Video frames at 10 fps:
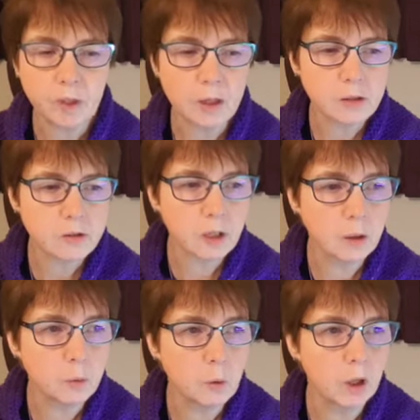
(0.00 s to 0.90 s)

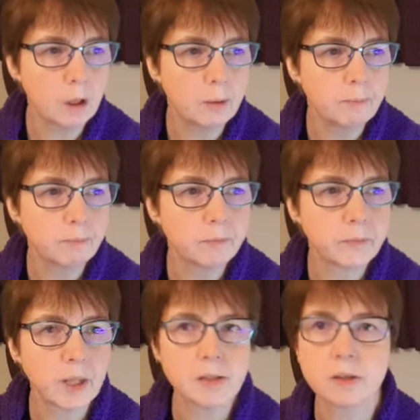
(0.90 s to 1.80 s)
So
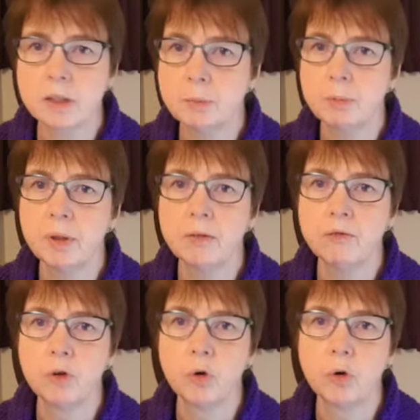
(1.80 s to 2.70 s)
that's going to be me
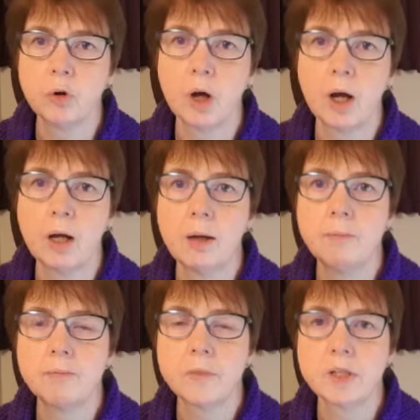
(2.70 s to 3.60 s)
for
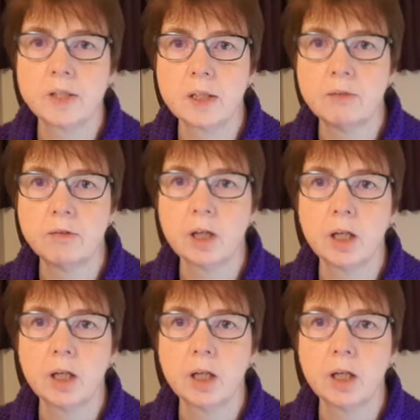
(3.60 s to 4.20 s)
this evening.